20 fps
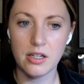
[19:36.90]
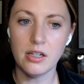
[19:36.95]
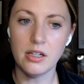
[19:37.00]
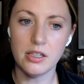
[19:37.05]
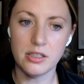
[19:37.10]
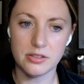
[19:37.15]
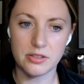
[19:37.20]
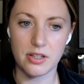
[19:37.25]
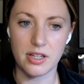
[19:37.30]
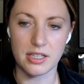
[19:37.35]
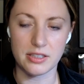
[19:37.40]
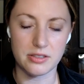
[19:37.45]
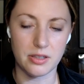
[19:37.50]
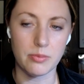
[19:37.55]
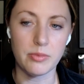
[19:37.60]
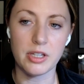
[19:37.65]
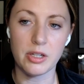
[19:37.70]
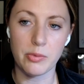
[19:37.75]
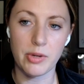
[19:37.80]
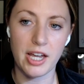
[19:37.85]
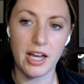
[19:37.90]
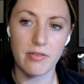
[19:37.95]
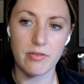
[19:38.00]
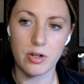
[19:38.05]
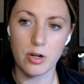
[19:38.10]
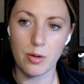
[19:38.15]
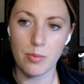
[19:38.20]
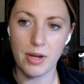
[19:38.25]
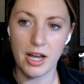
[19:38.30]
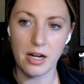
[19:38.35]
So that's something we have in
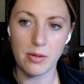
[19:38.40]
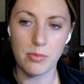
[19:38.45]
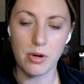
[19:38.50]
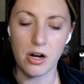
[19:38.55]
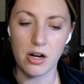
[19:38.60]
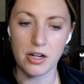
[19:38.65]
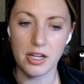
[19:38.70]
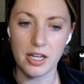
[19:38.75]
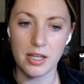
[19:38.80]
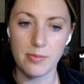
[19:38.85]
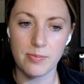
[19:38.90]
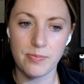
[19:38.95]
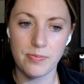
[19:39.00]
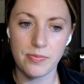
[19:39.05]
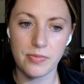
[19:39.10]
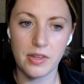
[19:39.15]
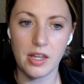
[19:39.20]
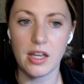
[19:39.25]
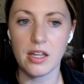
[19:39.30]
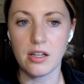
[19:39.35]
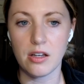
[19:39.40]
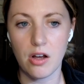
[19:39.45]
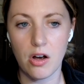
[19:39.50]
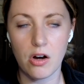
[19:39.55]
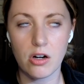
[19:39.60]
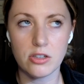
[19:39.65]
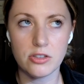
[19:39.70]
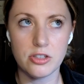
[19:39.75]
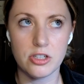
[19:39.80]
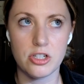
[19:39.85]
our back pocket. And
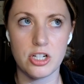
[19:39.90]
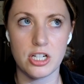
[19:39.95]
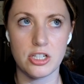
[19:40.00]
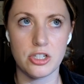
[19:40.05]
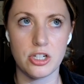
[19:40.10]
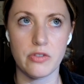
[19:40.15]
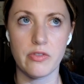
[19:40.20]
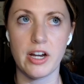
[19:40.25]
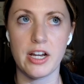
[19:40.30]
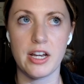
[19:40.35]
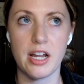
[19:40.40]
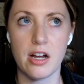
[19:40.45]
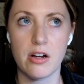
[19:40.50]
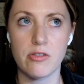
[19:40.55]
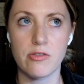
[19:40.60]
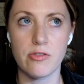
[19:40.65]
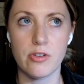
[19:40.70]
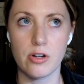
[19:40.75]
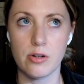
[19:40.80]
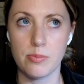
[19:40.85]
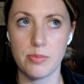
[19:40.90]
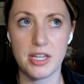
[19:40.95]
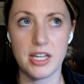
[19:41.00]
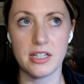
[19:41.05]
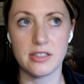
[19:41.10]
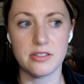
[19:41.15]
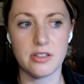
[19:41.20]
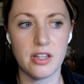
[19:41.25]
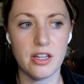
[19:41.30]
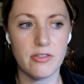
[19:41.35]
our suggestion right now for
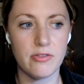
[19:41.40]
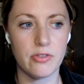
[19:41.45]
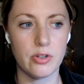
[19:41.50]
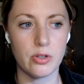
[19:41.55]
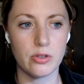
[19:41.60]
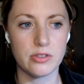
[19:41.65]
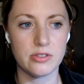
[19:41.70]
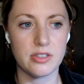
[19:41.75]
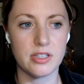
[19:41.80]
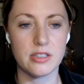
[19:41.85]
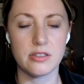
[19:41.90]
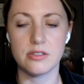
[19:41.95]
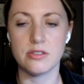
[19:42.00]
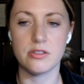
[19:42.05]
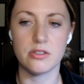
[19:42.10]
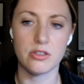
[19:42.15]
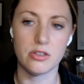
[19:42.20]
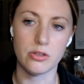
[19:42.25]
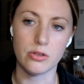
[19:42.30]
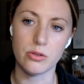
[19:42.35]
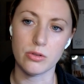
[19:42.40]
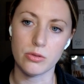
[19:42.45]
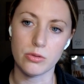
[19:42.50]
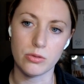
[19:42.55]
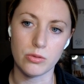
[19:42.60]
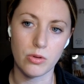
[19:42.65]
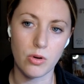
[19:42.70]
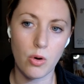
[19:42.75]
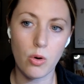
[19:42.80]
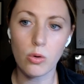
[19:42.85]
PSLF folks is
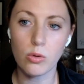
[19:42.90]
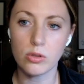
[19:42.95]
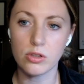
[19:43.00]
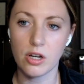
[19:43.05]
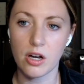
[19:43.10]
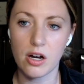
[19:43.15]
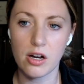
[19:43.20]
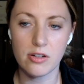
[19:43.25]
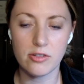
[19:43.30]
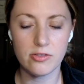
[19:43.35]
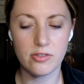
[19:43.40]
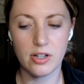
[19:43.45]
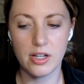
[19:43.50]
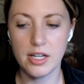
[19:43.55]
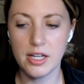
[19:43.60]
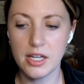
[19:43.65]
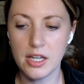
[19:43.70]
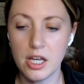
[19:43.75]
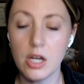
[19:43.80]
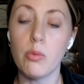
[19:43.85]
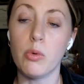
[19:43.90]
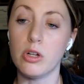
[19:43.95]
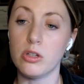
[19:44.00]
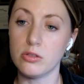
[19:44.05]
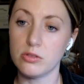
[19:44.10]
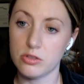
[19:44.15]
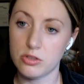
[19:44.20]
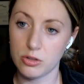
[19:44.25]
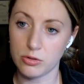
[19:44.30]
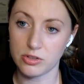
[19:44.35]
to hold off. Well,
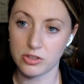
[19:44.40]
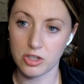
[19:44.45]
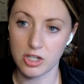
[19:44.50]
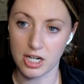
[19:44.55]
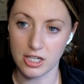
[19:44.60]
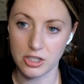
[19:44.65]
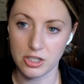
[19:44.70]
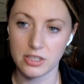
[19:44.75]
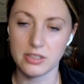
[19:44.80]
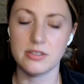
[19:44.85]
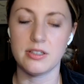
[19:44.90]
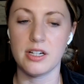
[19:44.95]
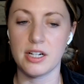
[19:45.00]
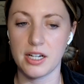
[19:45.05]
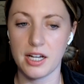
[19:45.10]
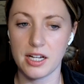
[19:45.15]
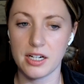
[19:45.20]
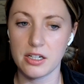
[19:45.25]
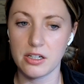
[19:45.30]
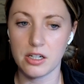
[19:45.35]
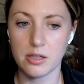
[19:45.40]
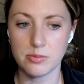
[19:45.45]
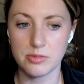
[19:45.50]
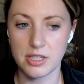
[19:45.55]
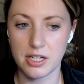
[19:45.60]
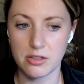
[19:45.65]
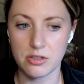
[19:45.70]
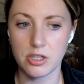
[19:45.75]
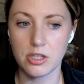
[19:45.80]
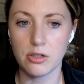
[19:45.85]
two suggestions, and it kind of comes
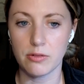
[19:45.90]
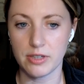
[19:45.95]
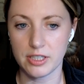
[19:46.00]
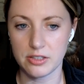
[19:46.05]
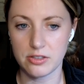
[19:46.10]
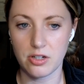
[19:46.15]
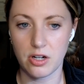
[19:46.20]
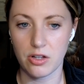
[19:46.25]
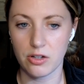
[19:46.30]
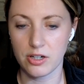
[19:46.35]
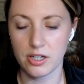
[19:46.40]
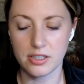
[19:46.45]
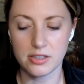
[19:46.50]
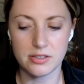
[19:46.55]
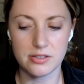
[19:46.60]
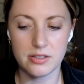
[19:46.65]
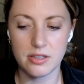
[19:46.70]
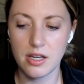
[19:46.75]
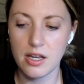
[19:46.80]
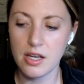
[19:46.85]
down to your risk tolerance.